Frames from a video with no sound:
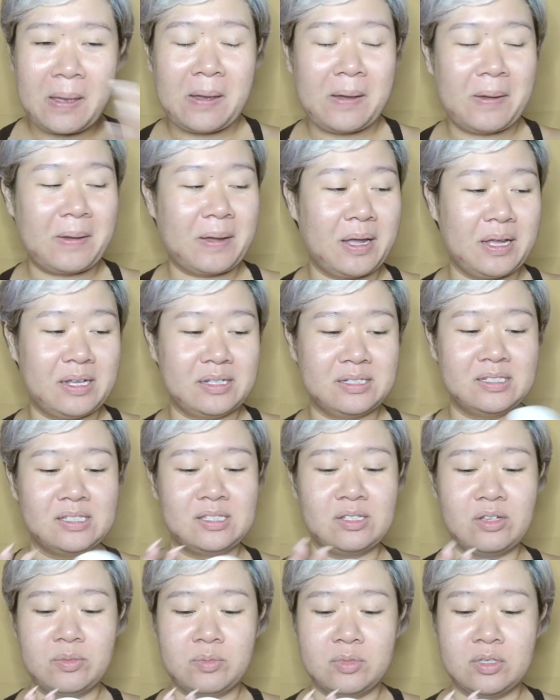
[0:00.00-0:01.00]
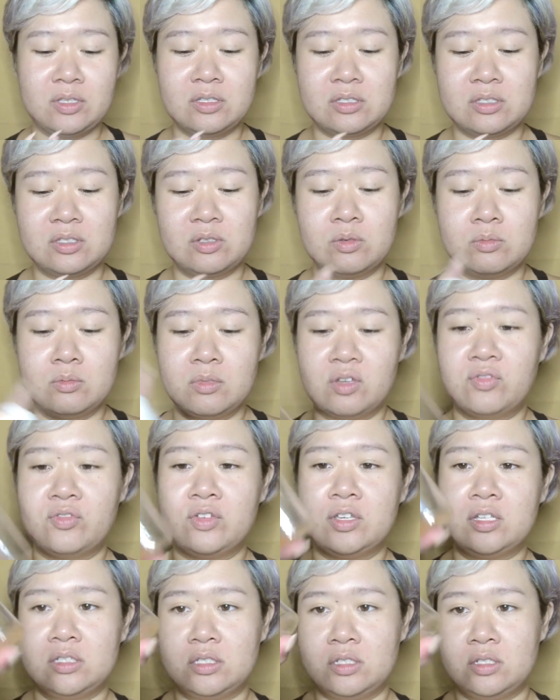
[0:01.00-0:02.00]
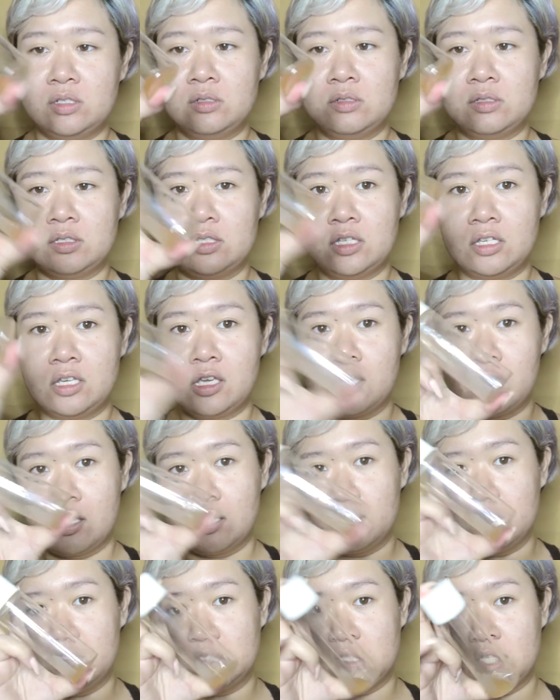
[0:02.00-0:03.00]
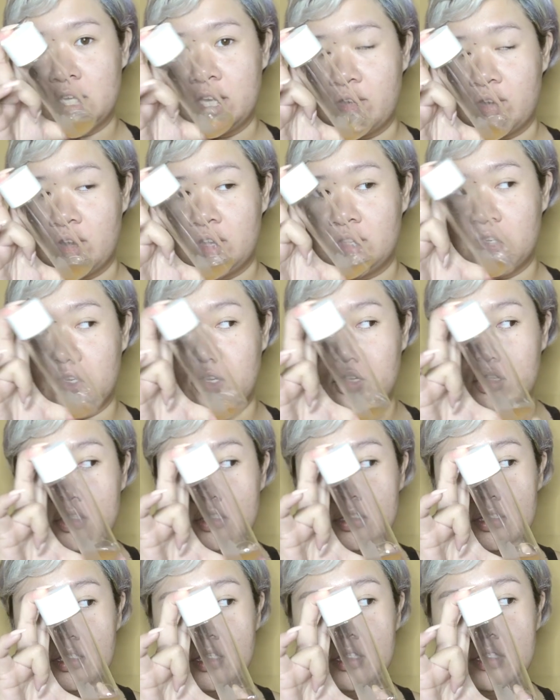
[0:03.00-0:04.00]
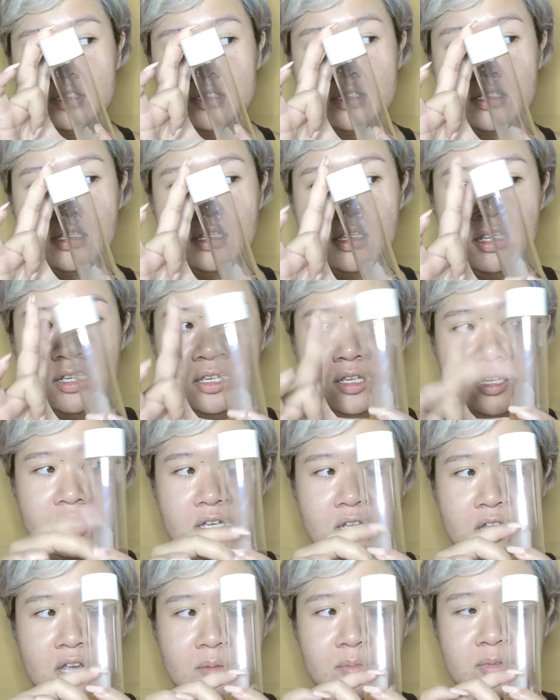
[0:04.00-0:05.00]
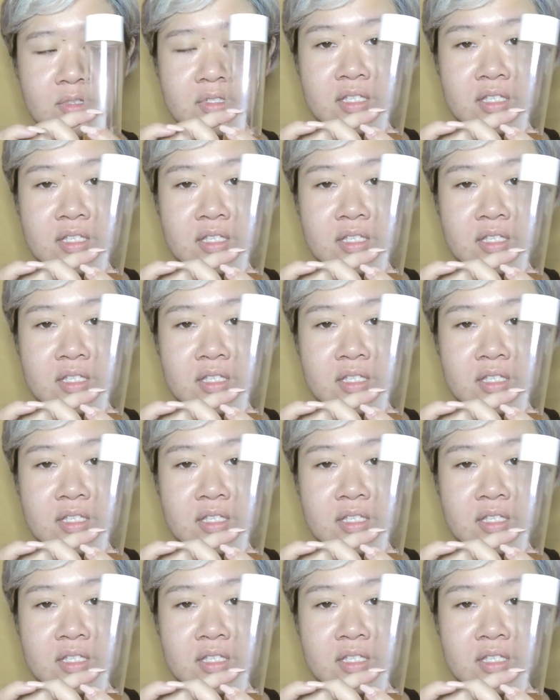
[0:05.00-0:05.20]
Okay, so I'm gonna tone my face using this guy right here. This is apple